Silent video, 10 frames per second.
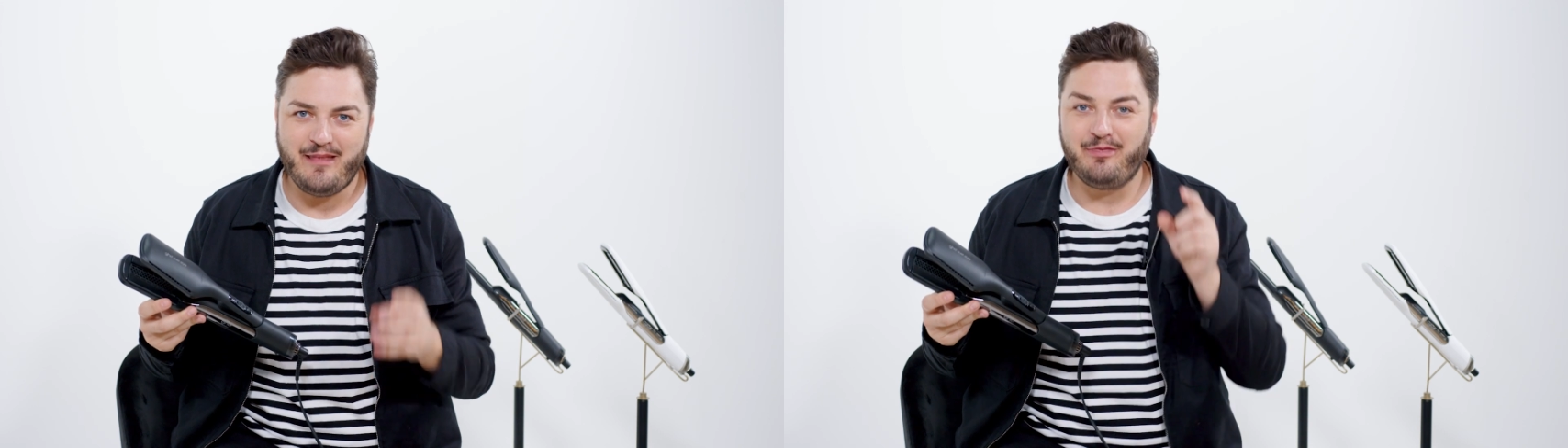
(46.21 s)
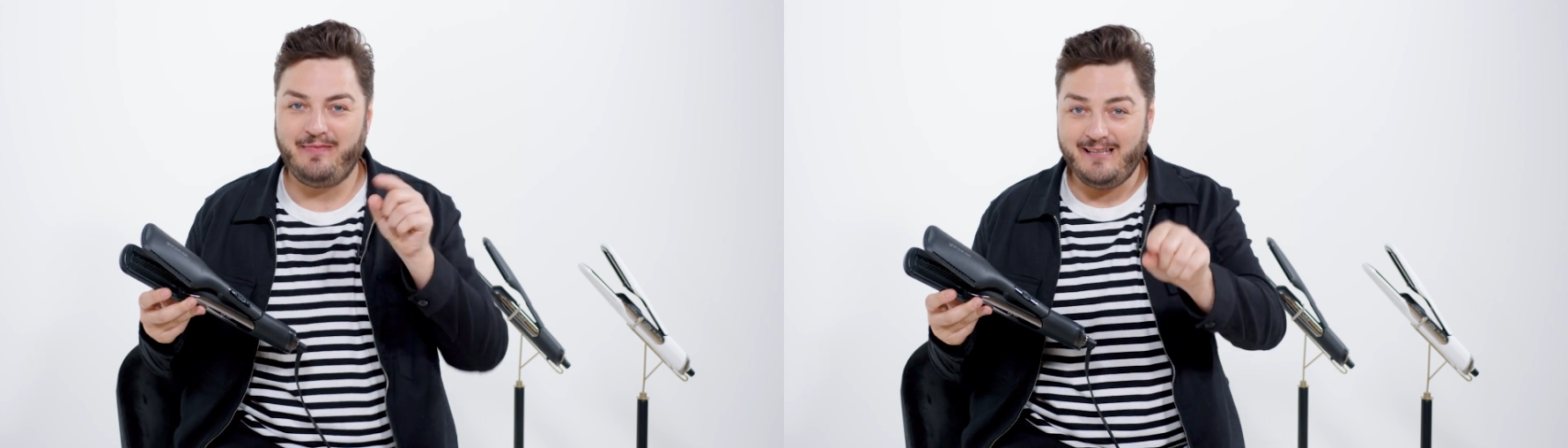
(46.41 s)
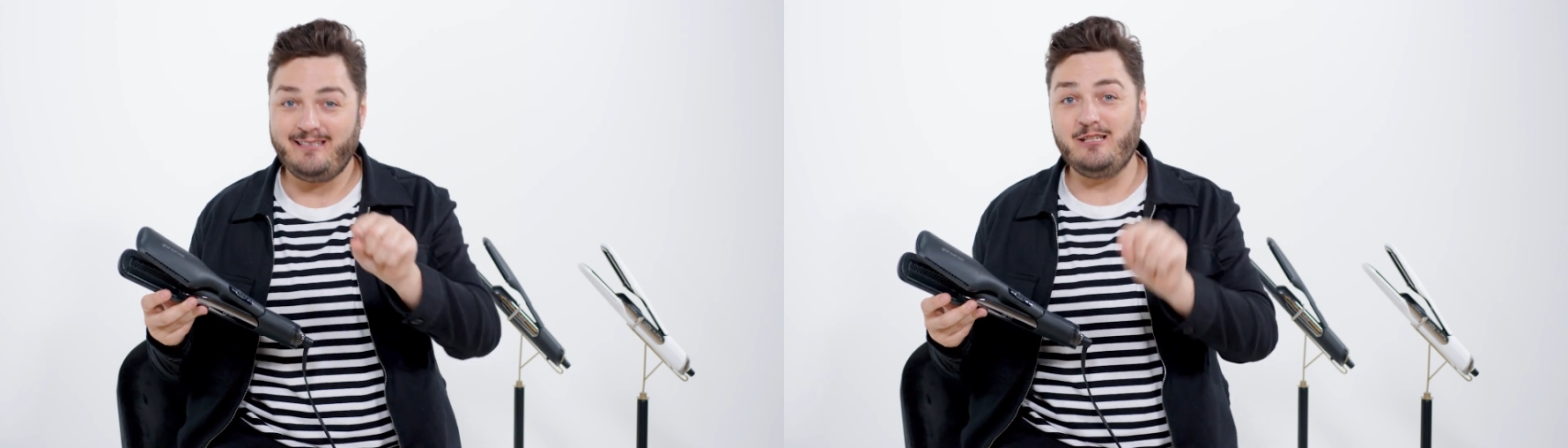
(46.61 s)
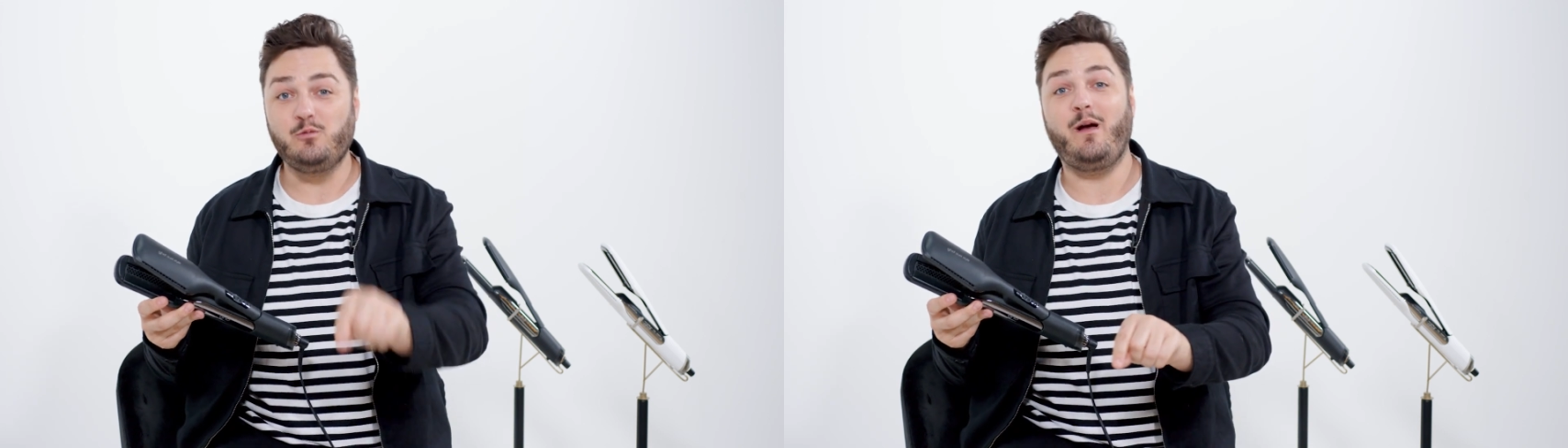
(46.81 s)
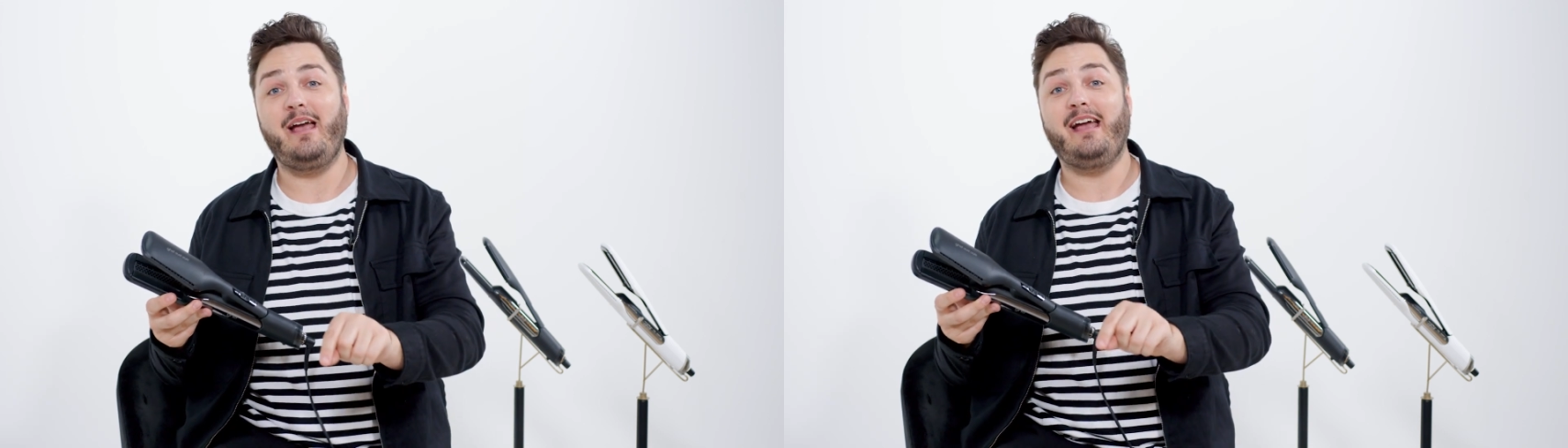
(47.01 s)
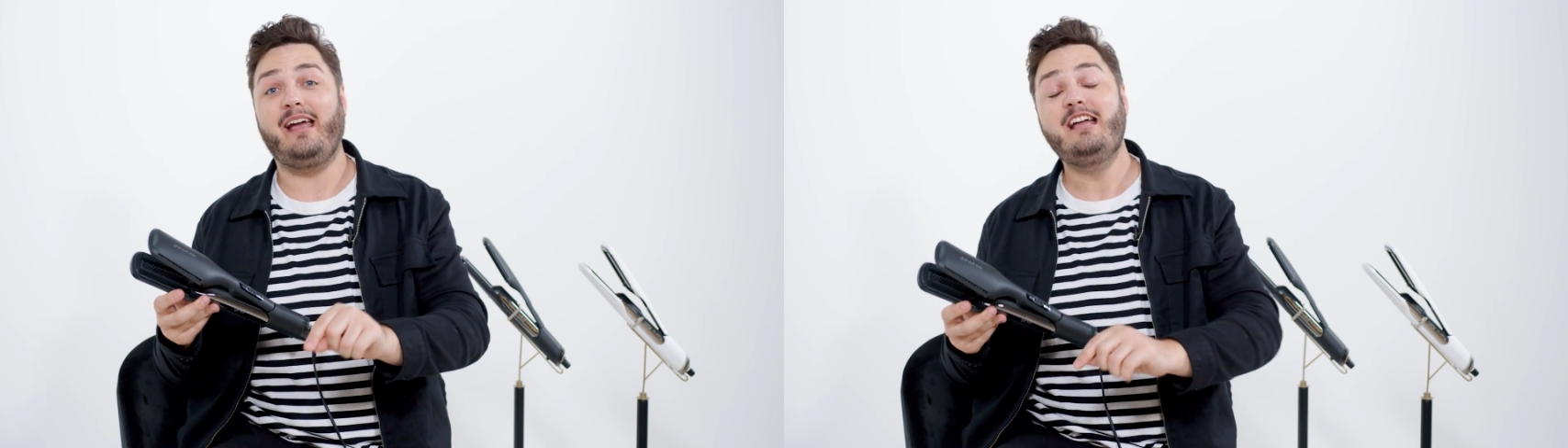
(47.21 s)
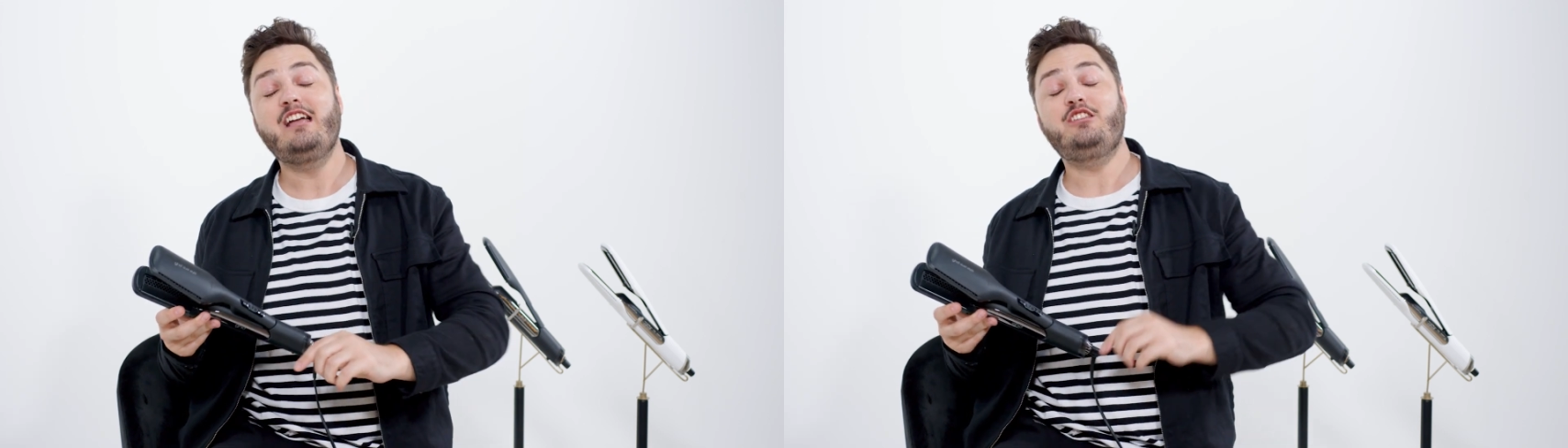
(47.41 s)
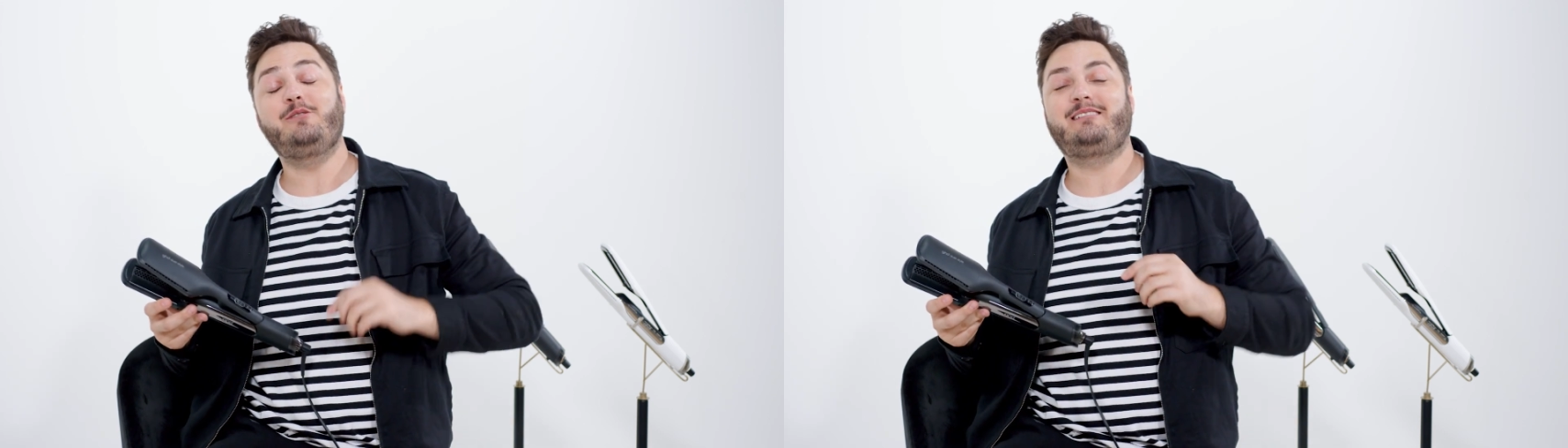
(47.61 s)
Now, this is where
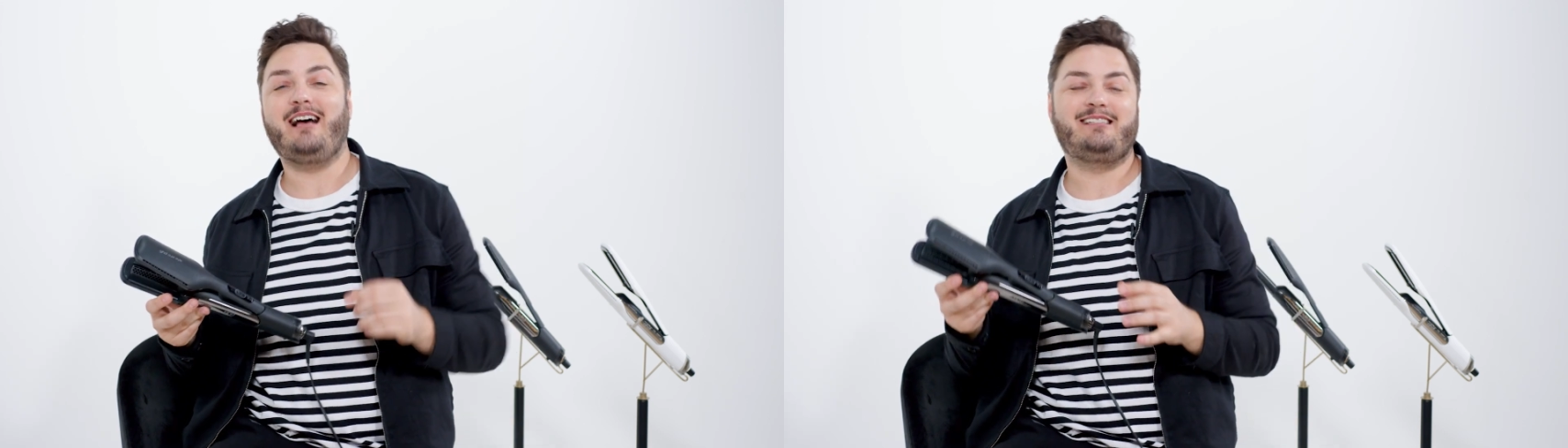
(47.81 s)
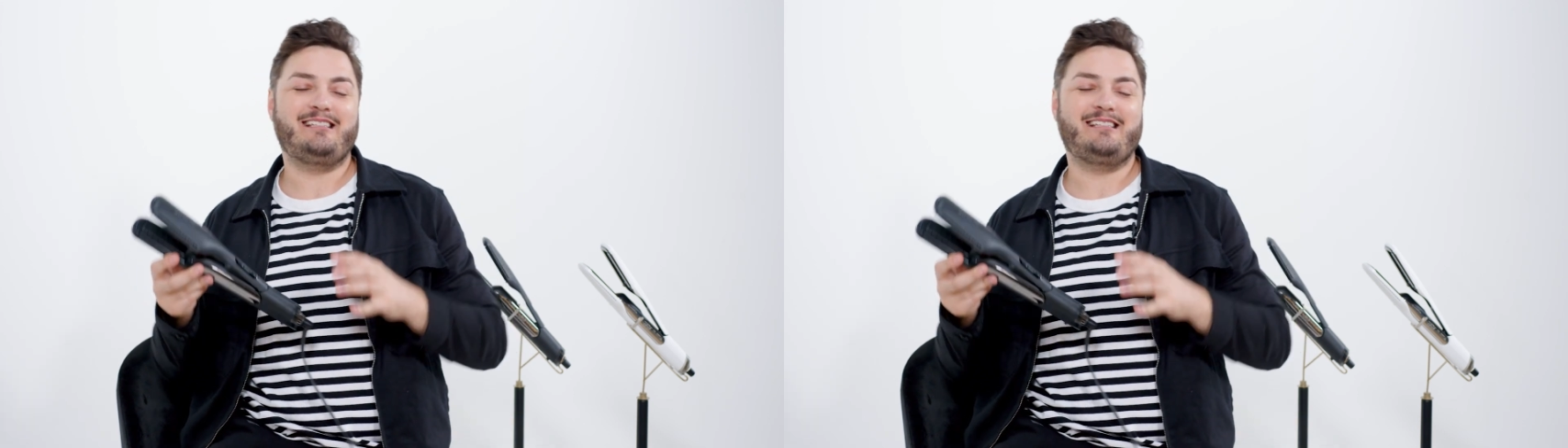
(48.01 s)
you start